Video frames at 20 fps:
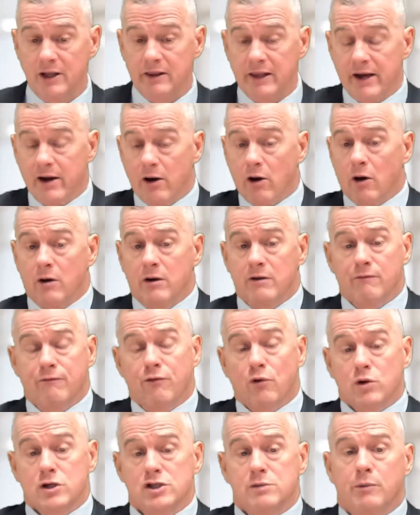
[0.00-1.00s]
that they are
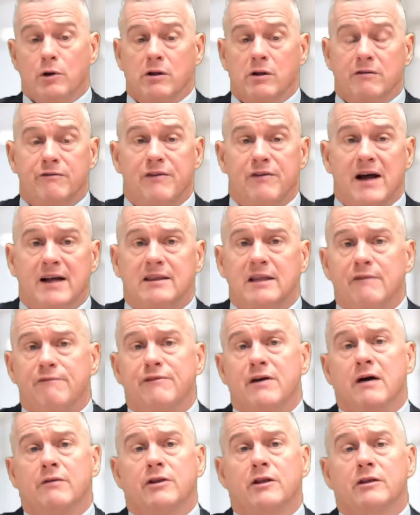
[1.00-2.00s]
enforceable. In fact, they
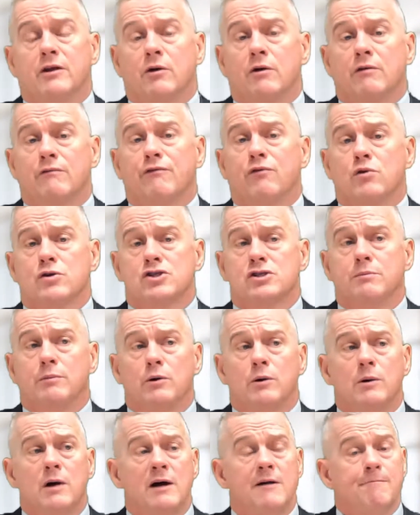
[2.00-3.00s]
found that they're
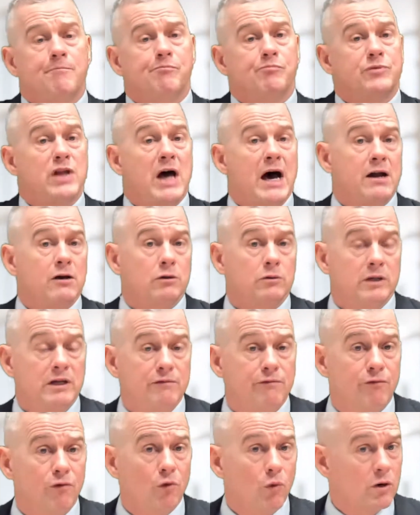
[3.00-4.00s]
enforceable not only
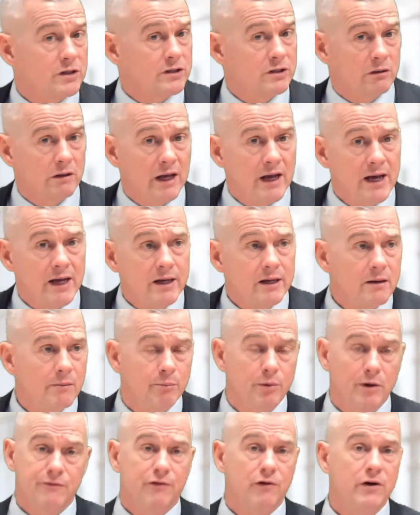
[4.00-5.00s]
for delay,
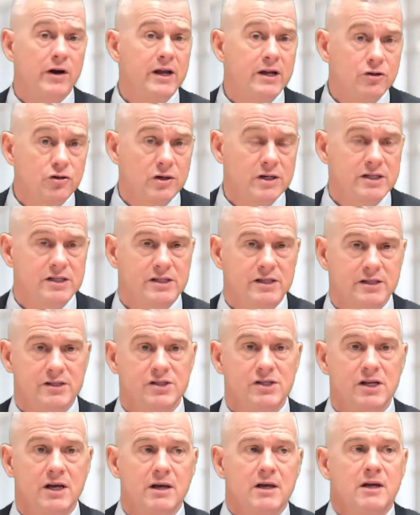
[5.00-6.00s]
but for
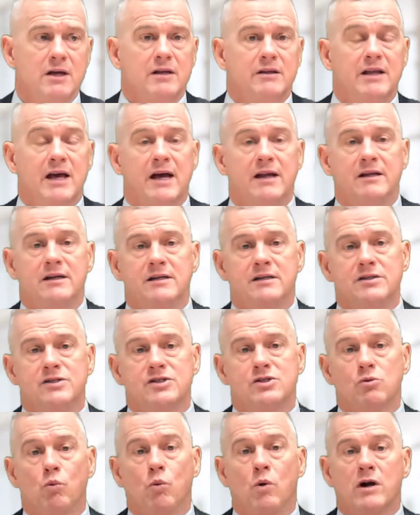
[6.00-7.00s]
hindrances. That
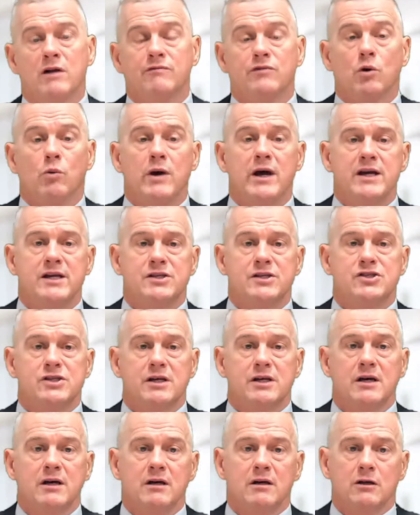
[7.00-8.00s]
is one of the ways
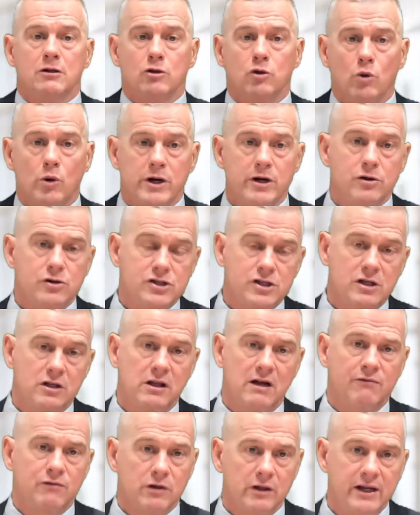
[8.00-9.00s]
lawyers
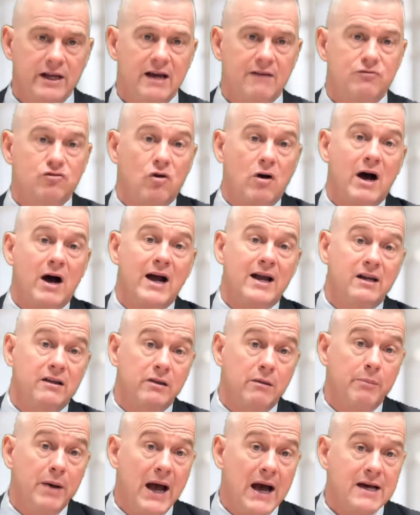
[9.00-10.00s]
cleverly have tried in the
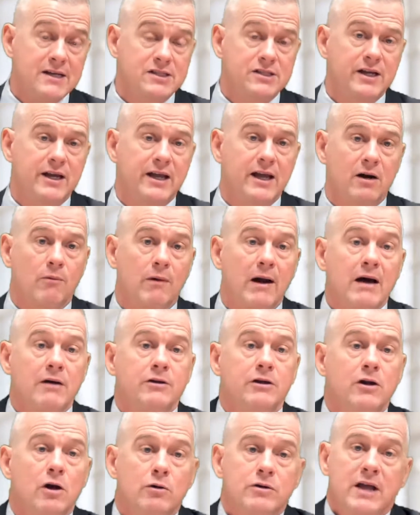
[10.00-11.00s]
past to get around a
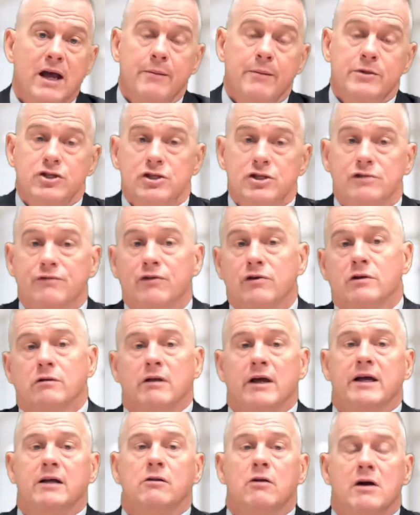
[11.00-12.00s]
no damages for
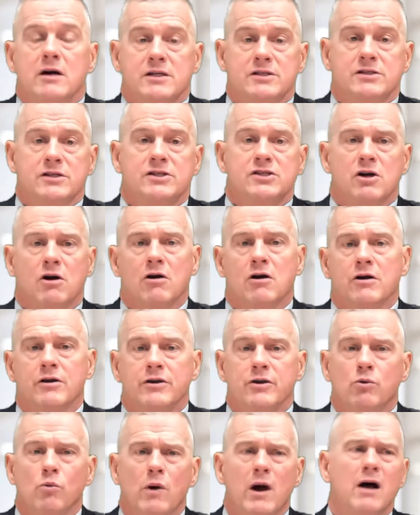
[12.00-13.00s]
delay clause, is to
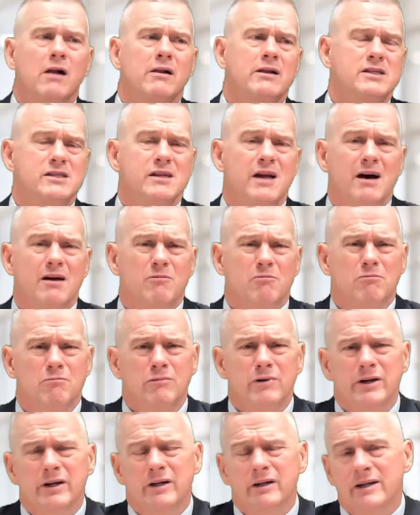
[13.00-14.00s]
argue, well, it's not
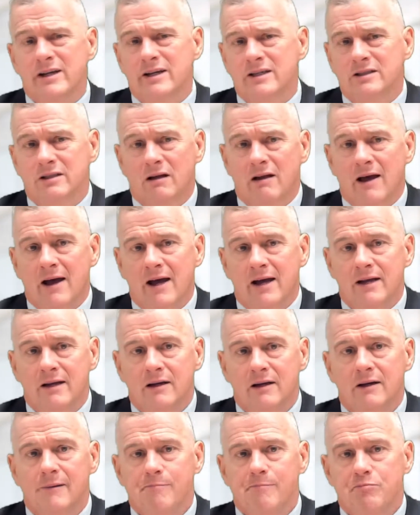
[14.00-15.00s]
really a delay,
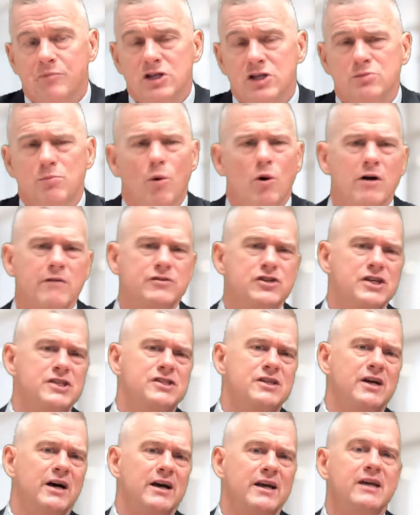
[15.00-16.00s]
it's more of just
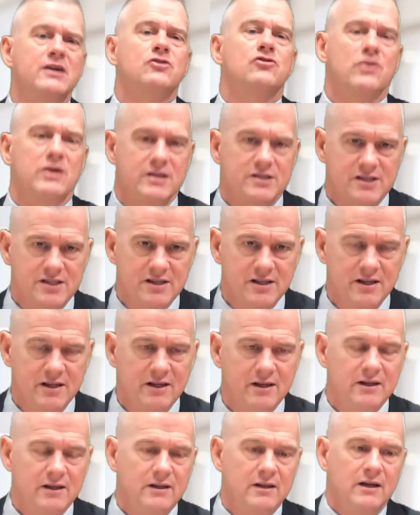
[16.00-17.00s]
a hindrance.
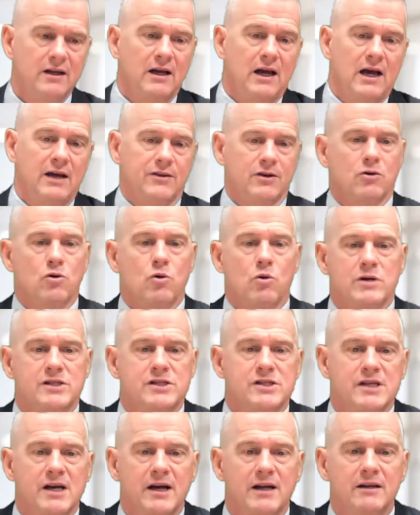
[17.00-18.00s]
And the court
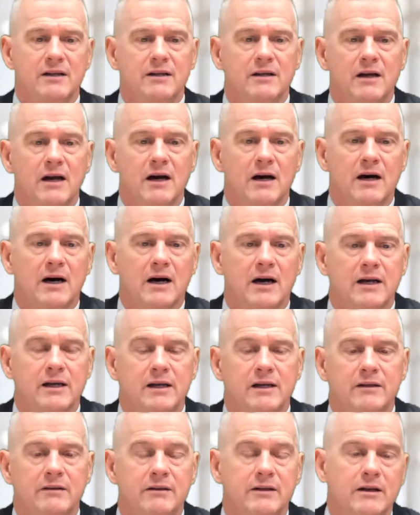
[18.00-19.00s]
said
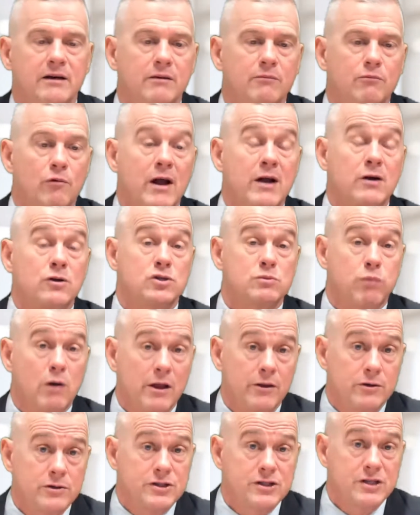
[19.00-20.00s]
in the Reynolds
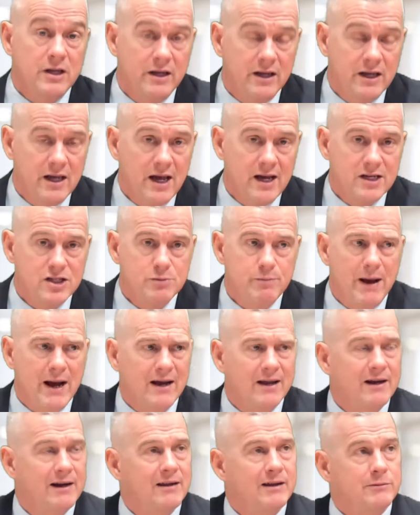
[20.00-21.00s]
Brothers case
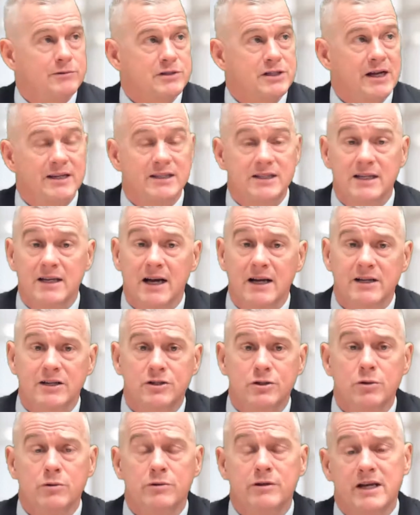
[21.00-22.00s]
back in, I think it was
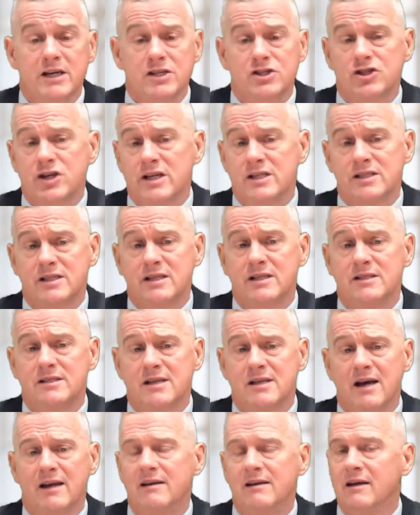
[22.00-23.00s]
1992, the SJC
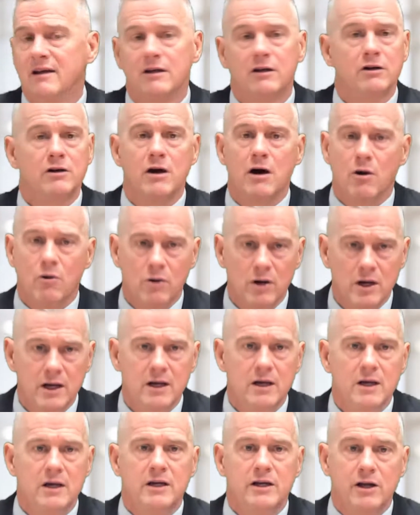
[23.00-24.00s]
said, no,
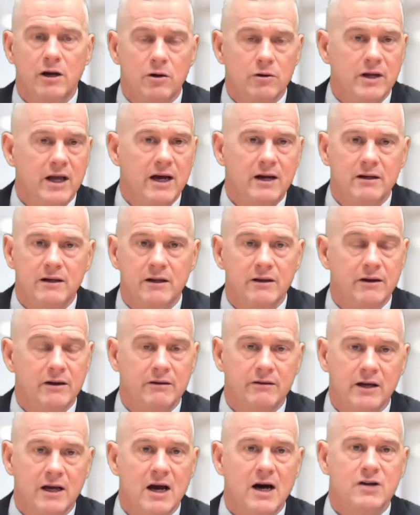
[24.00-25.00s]
you don't get,
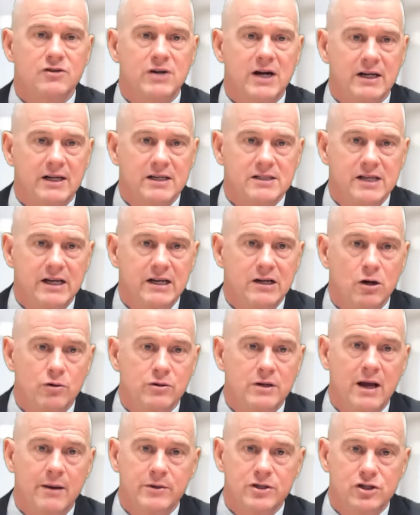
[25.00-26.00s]
the contract has a no
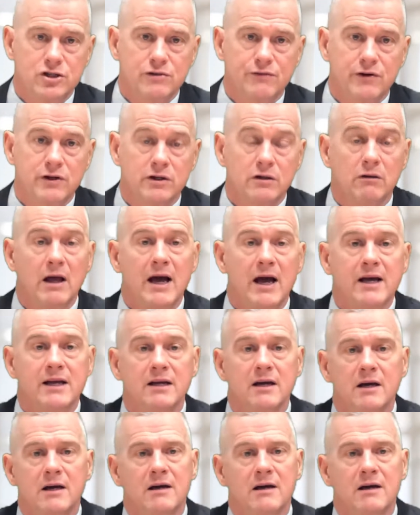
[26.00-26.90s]
damages for delay.